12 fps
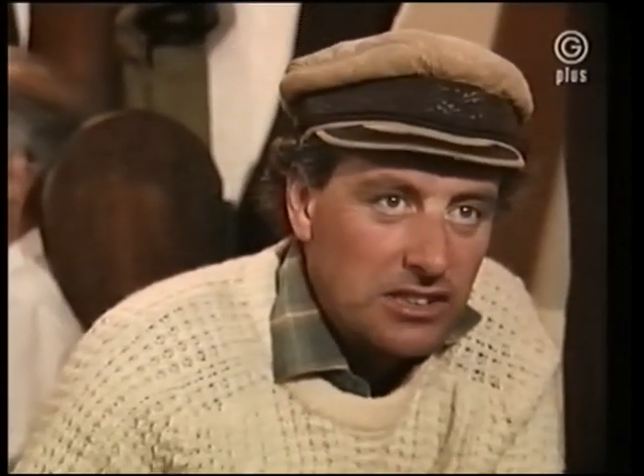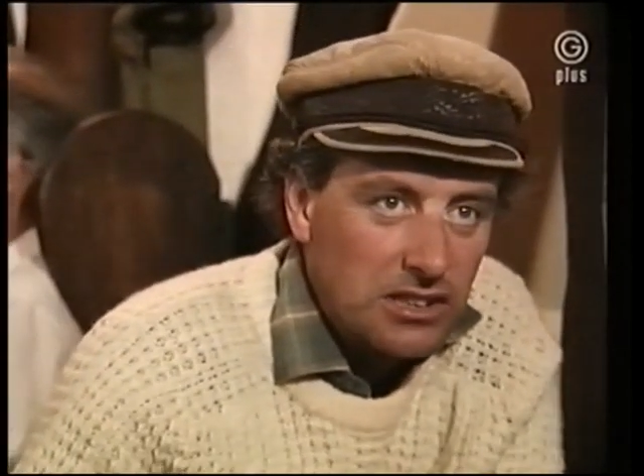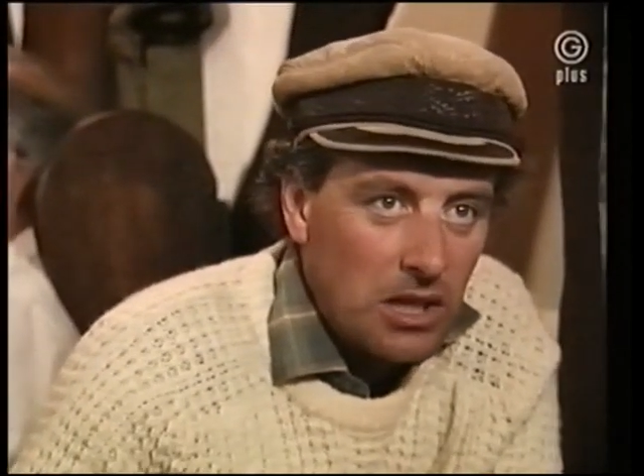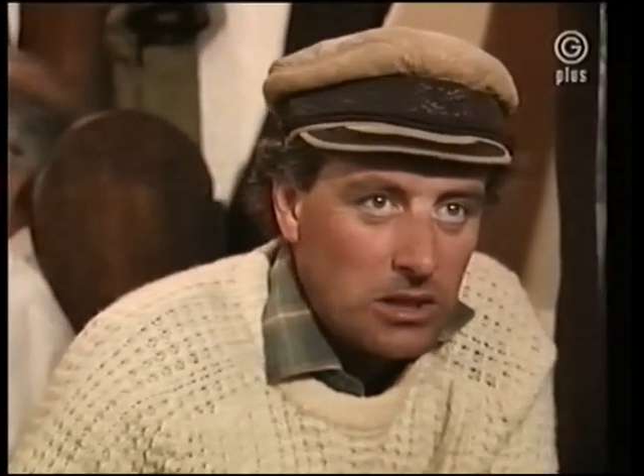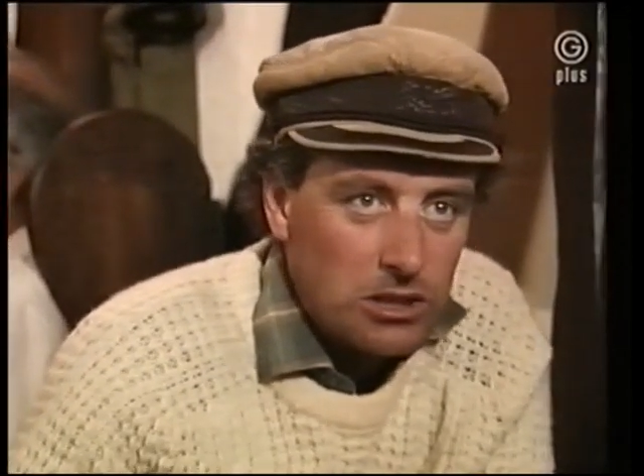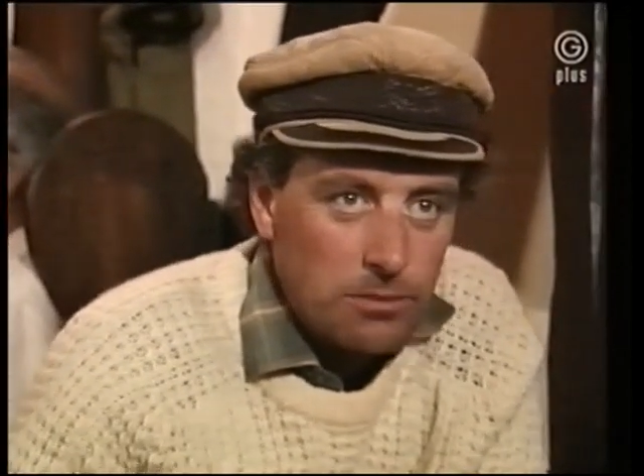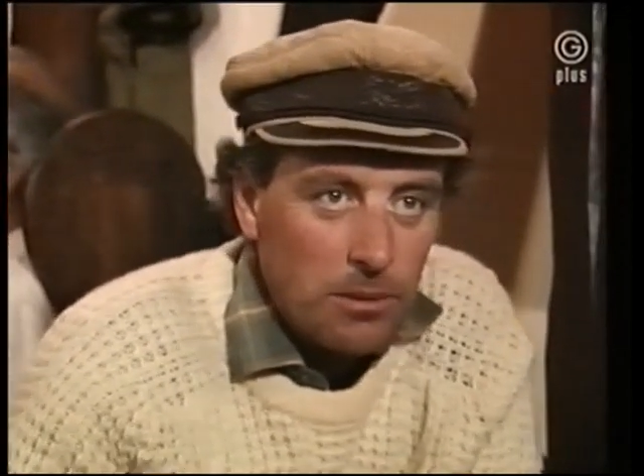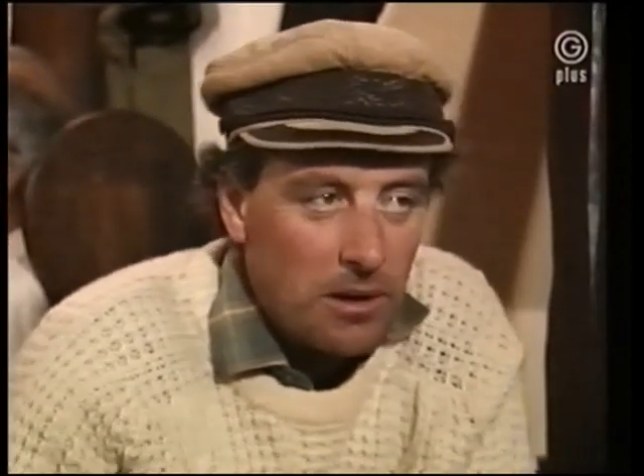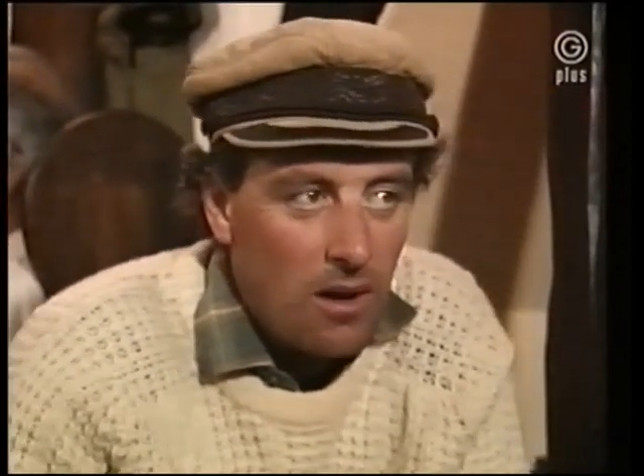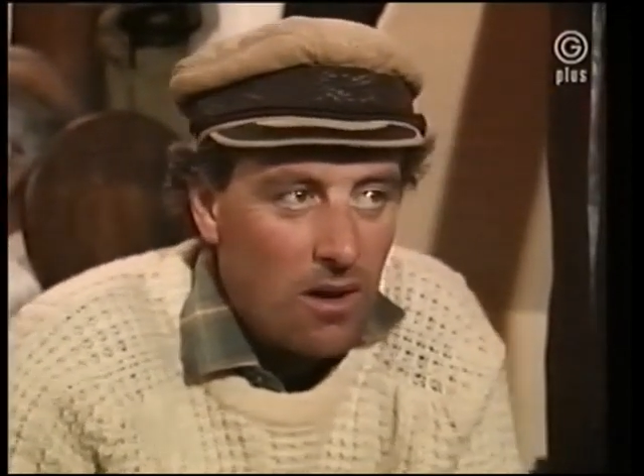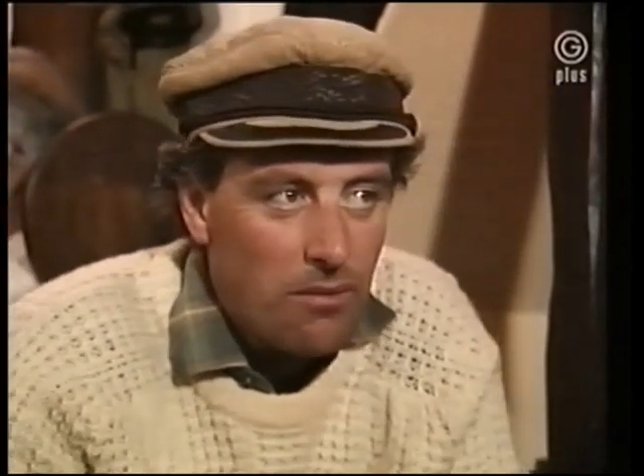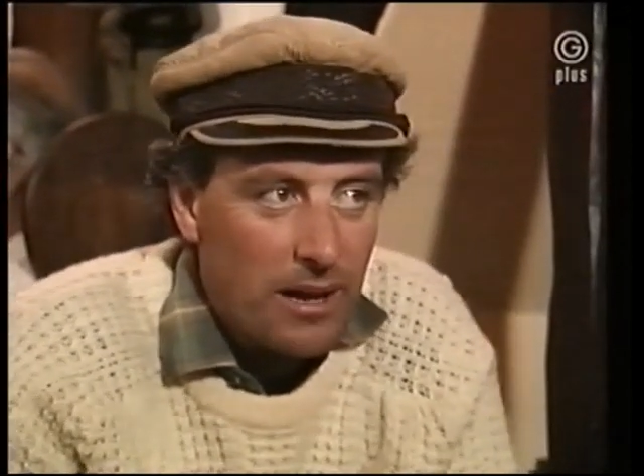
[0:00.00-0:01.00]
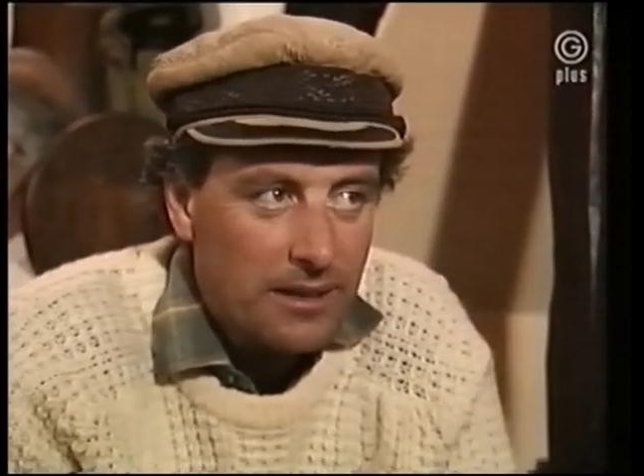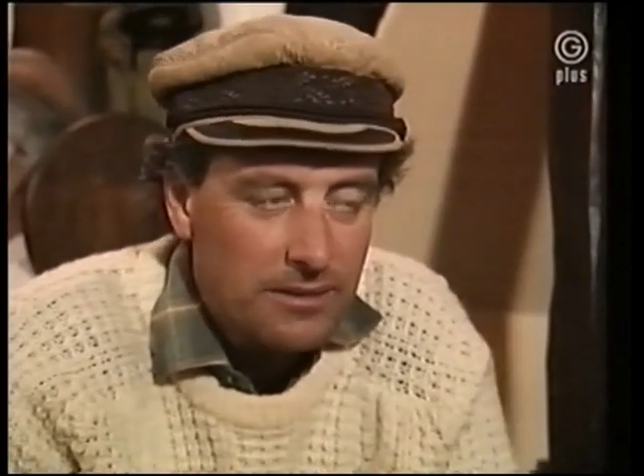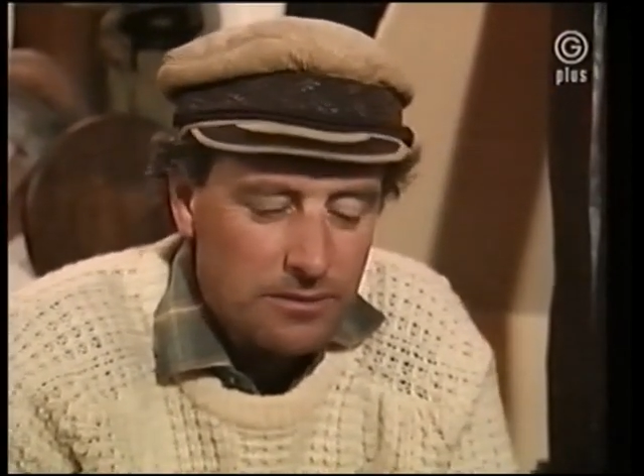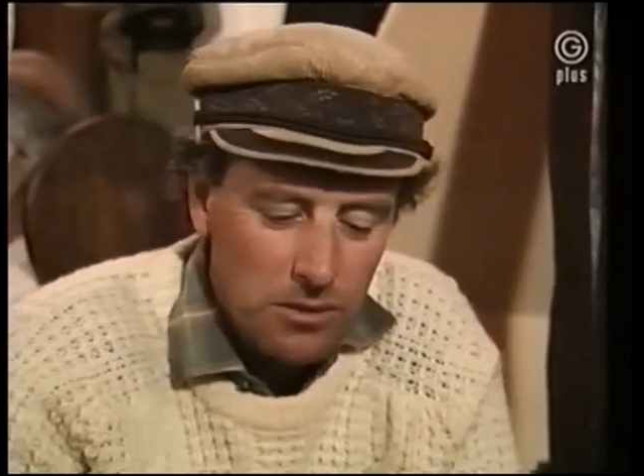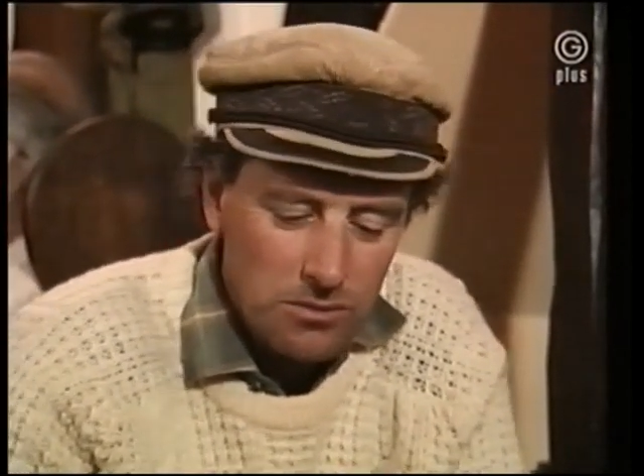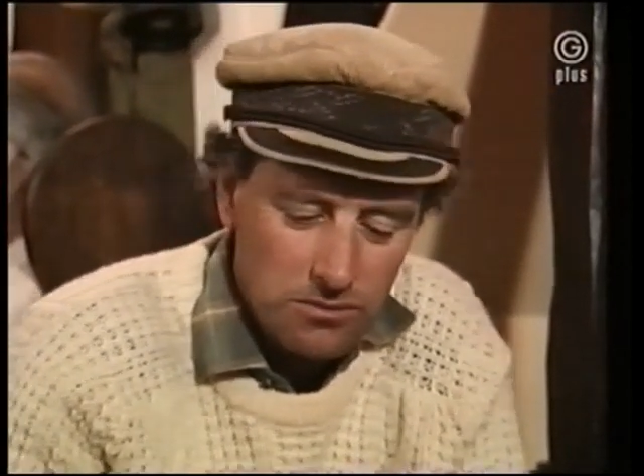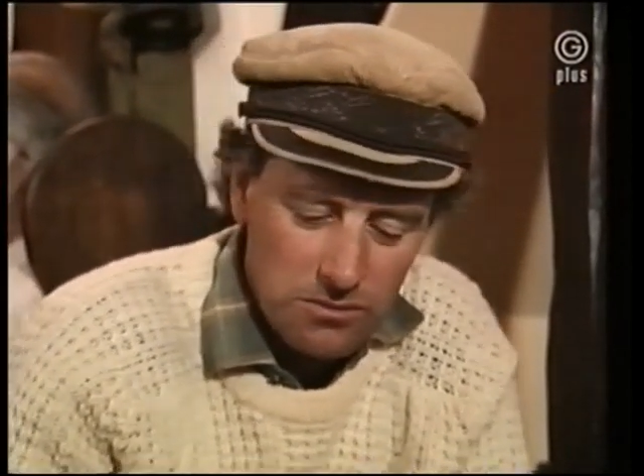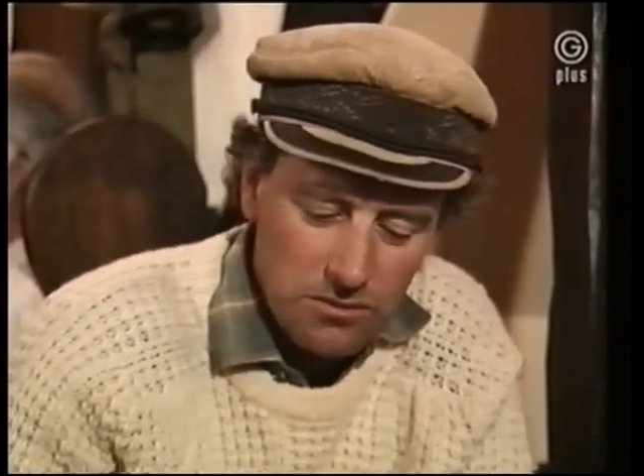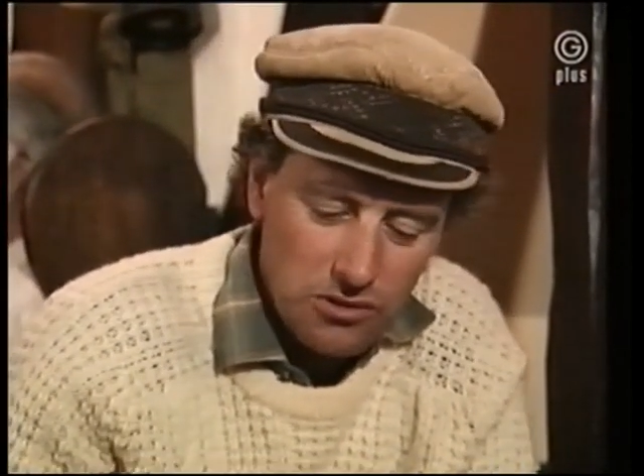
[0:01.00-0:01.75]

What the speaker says: such, but I reckon, well,